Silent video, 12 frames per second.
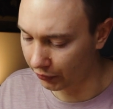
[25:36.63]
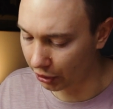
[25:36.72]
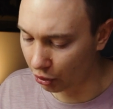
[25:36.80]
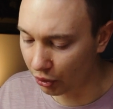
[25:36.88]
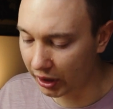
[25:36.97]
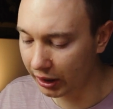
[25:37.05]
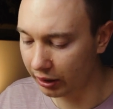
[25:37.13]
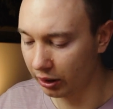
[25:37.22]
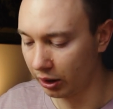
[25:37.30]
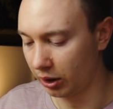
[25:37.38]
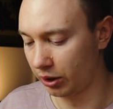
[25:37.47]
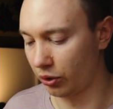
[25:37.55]

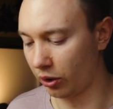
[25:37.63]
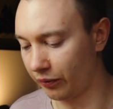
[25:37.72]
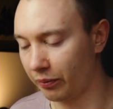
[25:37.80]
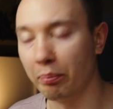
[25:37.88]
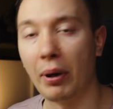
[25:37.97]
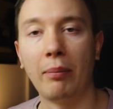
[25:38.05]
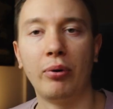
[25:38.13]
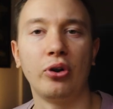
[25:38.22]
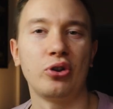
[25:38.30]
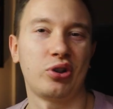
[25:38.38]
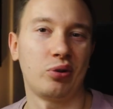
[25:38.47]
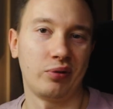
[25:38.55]
green sort of
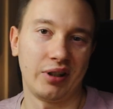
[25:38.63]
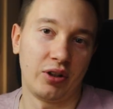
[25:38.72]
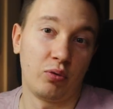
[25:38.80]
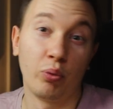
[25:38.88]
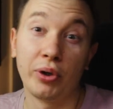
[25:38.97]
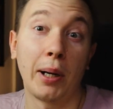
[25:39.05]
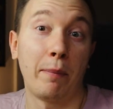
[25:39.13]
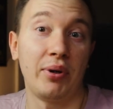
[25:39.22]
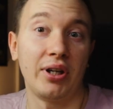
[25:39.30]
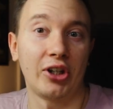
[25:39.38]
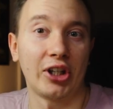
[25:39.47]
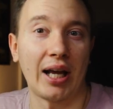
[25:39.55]
bubble so it would
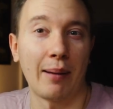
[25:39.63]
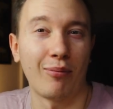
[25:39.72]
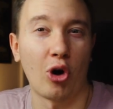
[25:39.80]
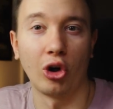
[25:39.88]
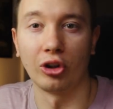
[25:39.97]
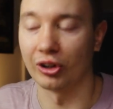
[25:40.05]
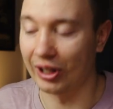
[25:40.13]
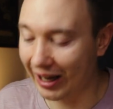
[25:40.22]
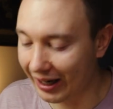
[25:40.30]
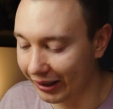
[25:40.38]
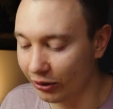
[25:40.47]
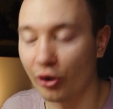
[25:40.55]
appear that I'm
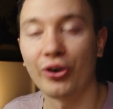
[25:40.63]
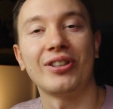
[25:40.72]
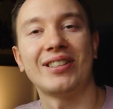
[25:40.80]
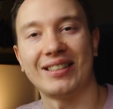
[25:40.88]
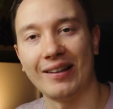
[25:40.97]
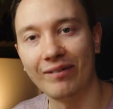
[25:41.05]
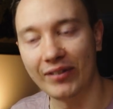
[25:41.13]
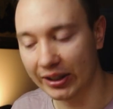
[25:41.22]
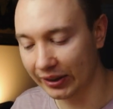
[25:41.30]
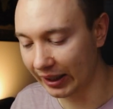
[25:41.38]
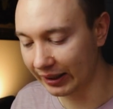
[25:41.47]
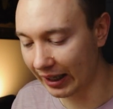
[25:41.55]
online or something
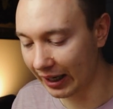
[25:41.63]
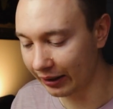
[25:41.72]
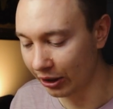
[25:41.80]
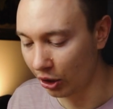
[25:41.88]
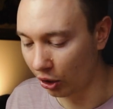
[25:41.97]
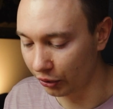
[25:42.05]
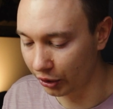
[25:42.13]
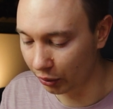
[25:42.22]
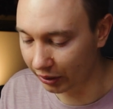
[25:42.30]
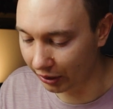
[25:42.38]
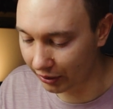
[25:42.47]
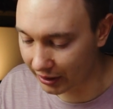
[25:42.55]
like that, although
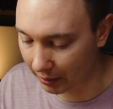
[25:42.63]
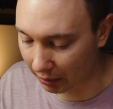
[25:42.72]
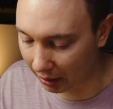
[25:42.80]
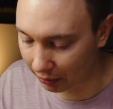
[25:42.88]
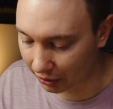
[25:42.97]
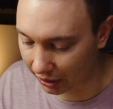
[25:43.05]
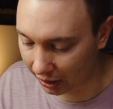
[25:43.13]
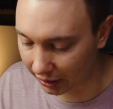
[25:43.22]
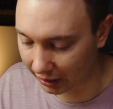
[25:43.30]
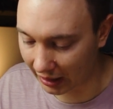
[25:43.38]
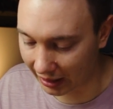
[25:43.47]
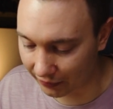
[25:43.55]
there is a bubble here
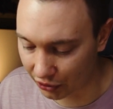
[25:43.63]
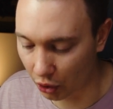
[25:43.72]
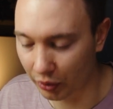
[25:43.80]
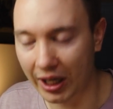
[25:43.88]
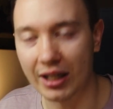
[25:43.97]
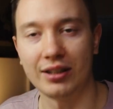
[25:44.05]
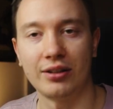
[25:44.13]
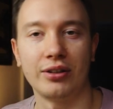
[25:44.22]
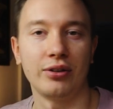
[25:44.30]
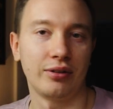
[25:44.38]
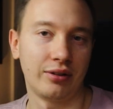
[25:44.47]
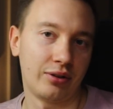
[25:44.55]
that kind of showcases
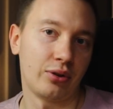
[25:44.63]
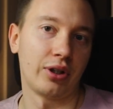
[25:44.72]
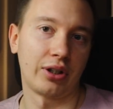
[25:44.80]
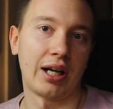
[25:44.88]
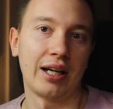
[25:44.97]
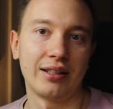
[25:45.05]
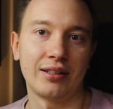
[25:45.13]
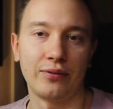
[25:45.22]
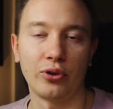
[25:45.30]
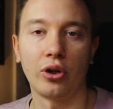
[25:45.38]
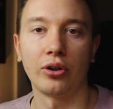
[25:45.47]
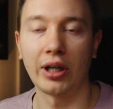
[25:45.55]
you to the clients if
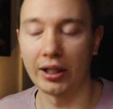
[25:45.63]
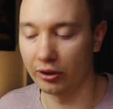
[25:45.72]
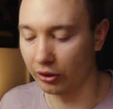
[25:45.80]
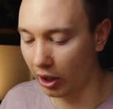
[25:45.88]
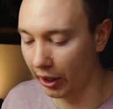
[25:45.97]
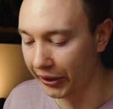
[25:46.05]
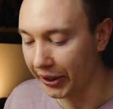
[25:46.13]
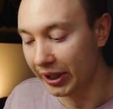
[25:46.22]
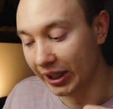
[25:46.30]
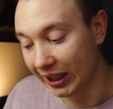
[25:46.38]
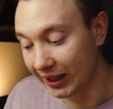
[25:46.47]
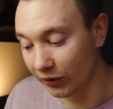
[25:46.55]
you're online or not.
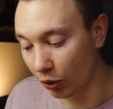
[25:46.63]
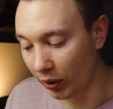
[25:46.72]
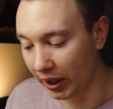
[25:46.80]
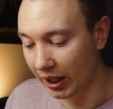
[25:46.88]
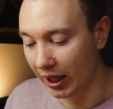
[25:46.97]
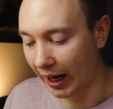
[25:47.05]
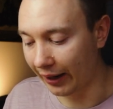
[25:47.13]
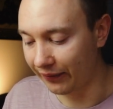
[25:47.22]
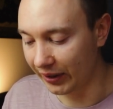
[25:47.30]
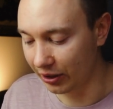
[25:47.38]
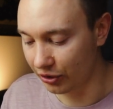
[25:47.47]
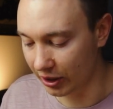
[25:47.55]
Either way, I
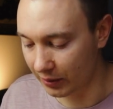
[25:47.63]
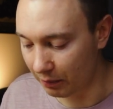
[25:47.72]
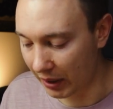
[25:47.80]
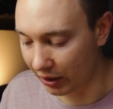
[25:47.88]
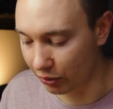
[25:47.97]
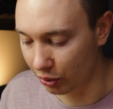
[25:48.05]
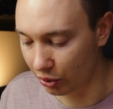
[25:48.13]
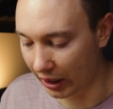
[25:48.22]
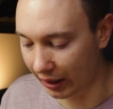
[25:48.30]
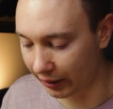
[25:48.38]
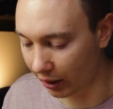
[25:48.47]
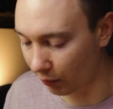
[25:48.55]
think it just makes you
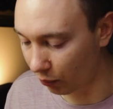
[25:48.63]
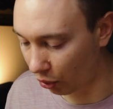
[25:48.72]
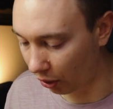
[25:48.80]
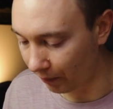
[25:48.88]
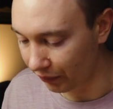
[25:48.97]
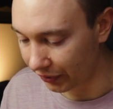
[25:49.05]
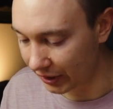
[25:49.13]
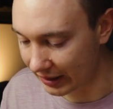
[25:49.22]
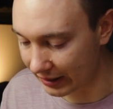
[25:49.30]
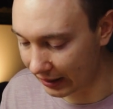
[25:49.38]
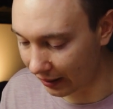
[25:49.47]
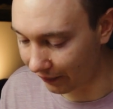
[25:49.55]
stand out more. This
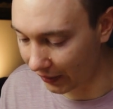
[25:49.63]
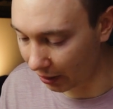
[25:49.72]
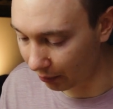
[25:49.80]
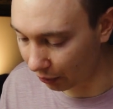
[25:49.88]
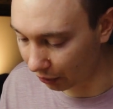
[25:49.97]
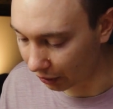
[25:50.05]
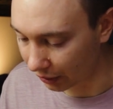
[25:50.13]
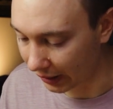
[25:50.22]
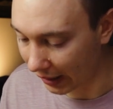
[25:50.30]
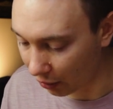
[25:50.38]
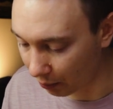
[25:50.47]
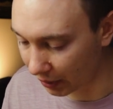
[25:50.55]
is the available
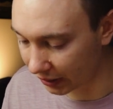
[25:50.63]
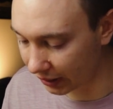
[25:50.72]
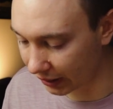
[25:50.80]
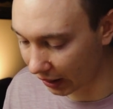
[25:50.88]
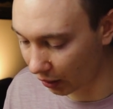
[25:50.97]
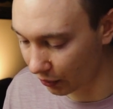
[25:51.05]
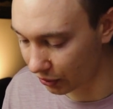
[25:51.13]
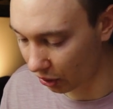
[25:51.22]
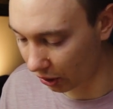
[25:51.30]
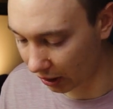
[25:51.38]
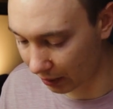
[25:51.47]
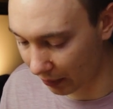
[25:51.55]
now button that I was
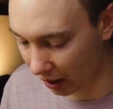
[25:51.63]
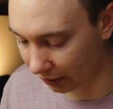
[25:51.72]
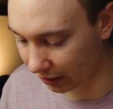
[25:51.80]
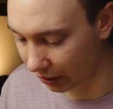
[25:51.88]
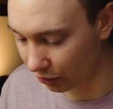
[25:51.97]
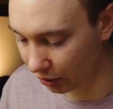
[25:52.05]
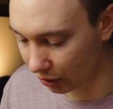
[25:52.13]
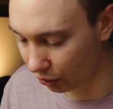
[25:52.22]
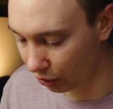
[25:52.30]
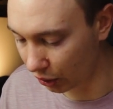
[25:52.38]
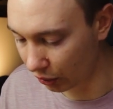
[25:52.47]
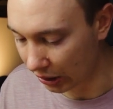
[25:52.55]
talking about that you need
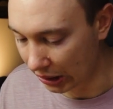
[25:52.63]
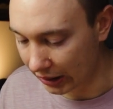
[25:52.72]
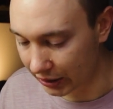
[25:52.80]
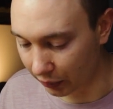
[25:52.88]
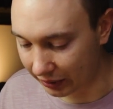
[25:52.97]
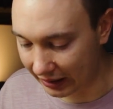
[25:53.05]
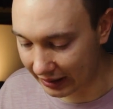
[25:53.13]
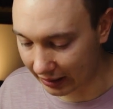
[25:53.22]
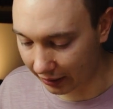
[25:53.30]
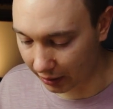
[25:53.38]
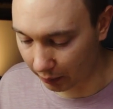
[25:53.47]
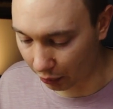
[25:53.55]
to do. So these
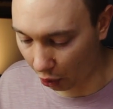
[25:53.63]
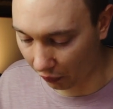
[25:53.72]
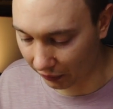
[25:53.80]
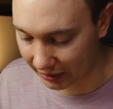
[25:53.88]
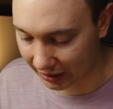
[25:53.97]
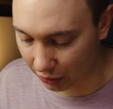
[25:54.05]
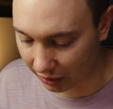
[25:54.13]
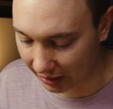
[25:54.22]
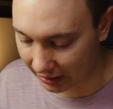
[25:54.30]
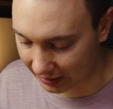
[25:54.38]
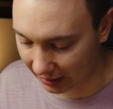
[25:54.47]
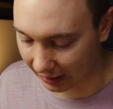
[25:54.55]
are the profiles that you
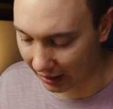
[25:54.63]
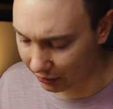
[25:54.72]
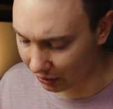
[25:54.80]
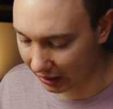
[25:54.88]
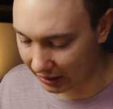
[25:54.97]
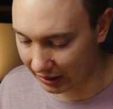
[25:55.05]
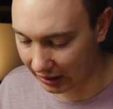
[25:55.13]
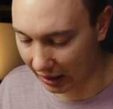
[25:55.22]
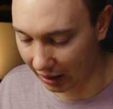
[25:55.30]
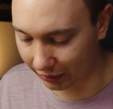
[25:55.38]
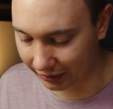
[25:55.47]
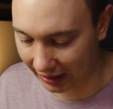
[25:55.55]
can set. As you can see,
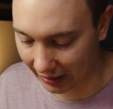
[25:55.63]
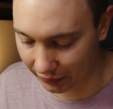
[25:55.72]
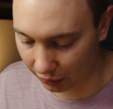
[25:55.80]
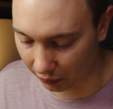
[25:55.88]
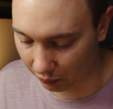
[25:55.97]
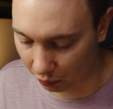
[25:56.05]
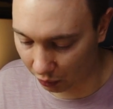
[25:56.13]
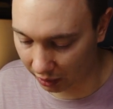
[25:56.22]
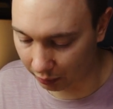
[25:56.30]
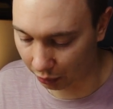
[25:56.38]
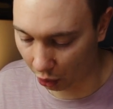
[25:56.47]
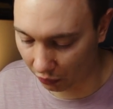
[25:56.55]
I only have sort of
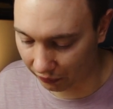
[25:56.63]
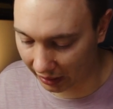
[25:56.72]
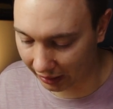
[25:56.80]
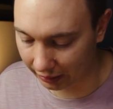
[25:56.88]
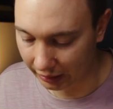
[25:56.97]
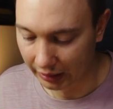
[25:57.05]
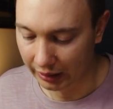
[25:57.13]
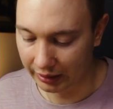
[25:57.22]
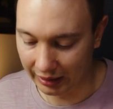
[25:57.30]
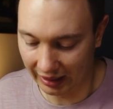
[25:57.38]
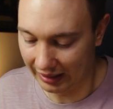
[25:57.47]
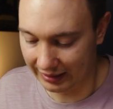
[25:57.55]
one profile,
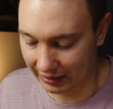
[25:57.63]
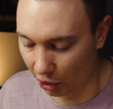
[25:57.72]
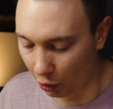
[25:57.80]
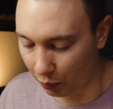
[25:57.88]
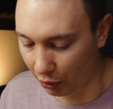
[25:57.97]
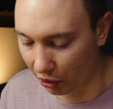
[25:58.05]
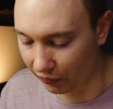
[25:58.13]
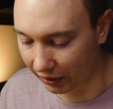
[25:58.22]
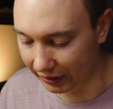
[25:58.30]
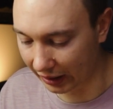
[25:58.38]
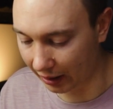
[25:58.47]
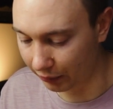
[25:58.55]
the SEO profile
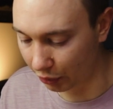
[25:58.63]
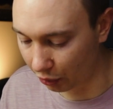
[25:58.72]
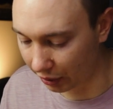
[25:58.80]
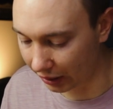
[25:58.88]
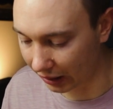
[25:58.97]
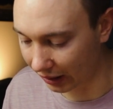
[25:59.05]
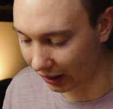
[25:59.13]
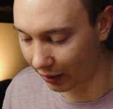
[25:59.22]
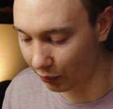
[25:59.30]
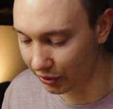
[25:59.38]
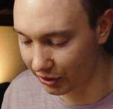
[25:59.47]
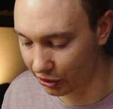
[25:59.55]
that I'm doing, and I
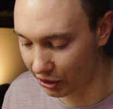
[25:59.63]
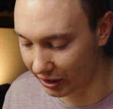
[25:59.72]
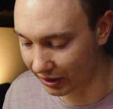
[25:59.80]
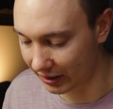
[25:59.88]
would suggest